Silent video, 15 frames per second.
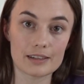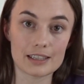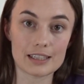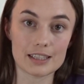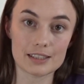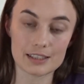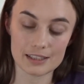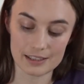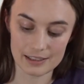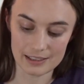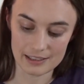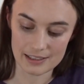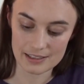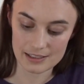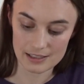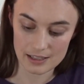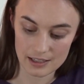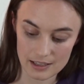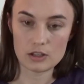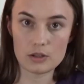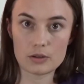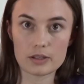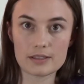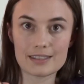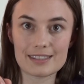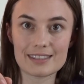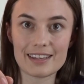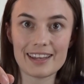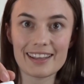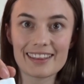each in this. You can
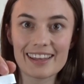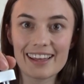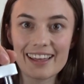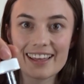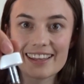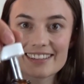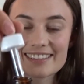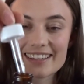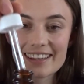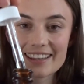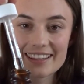see that